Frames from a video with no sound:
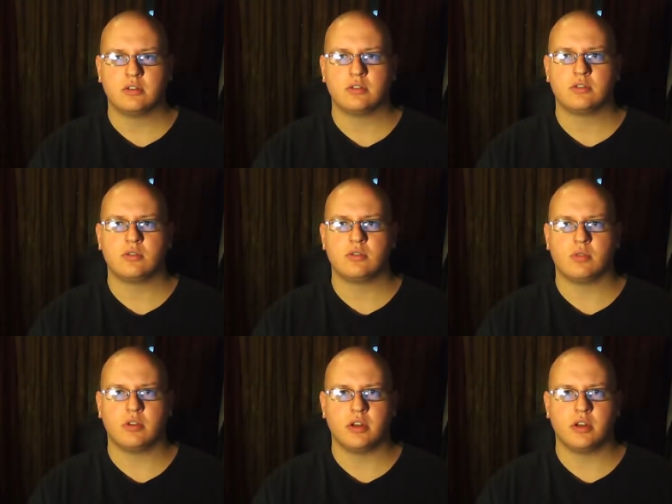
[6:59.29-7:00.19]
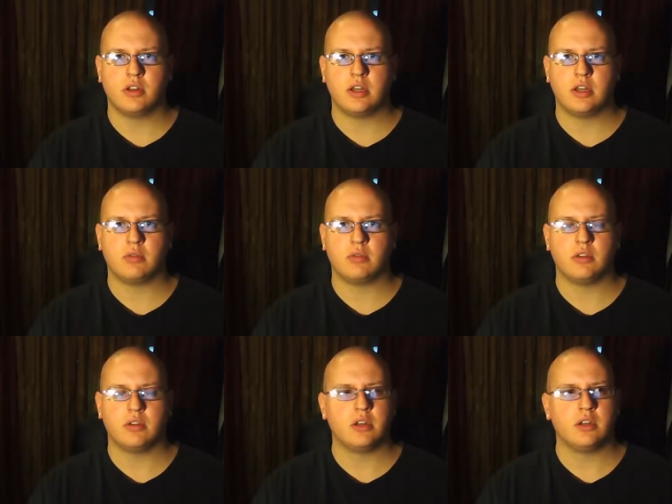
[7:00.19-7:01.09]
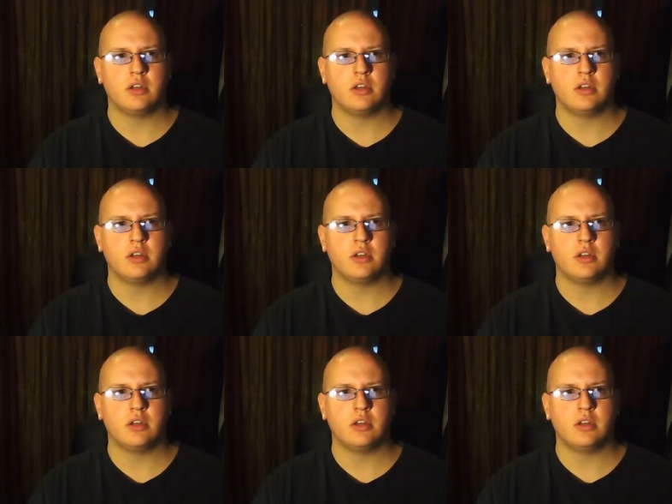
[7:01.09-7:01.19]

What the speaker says: so we're looking at that. We're looking at